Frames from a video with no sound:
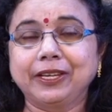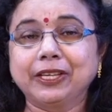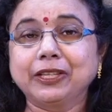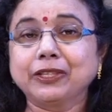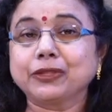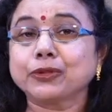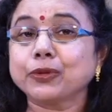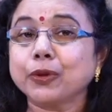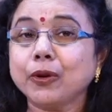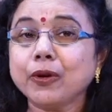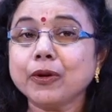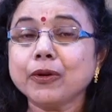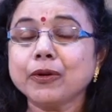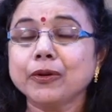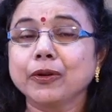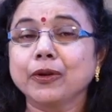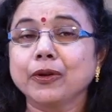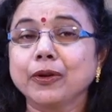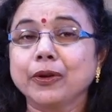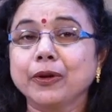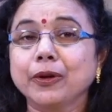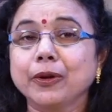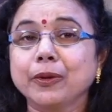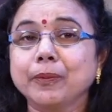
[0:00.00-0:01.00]
So,
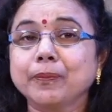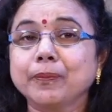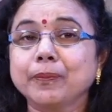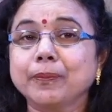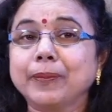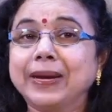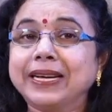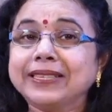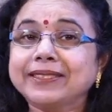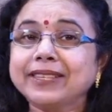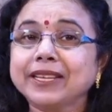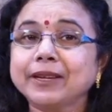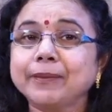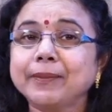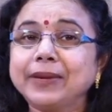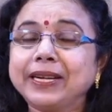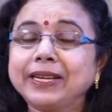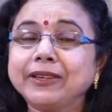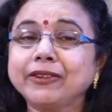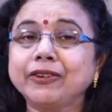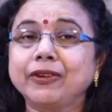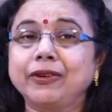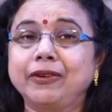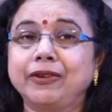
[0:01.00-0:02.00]

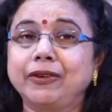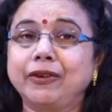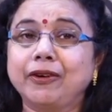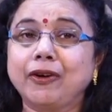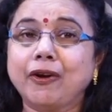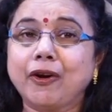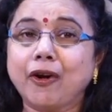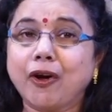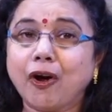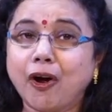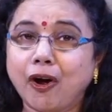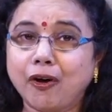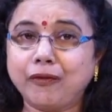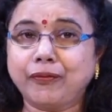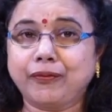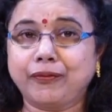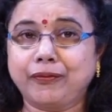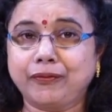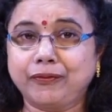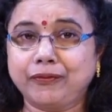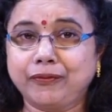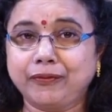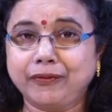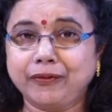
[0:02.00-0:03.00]
measurement of
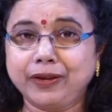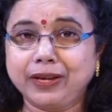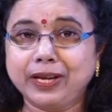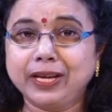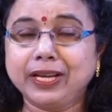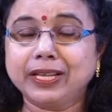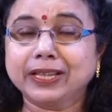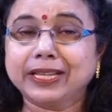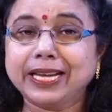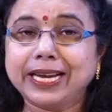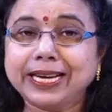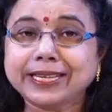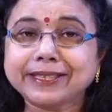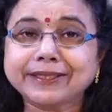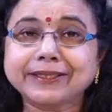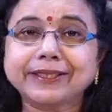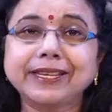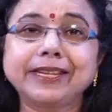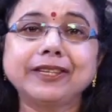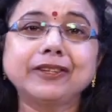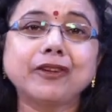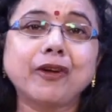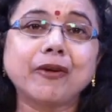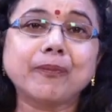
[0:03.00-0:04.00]
the
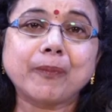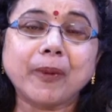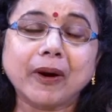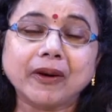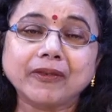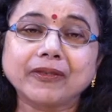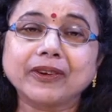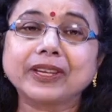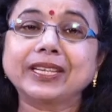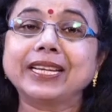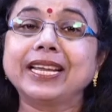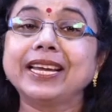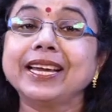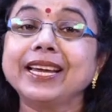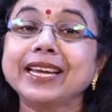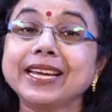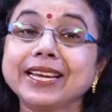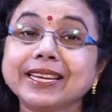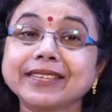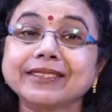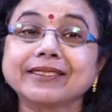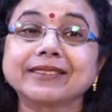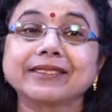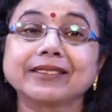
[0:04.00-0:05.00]
extent of poverty
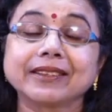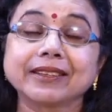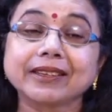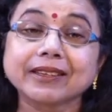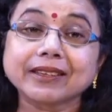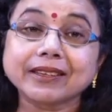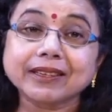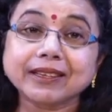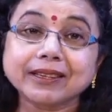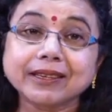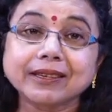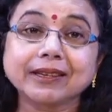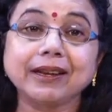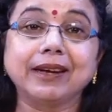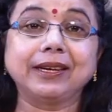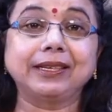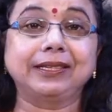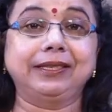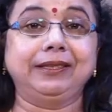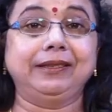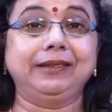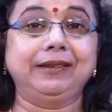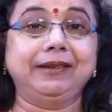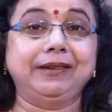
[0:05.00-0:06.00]
is
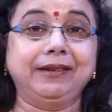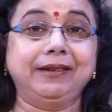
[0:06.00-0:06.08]
done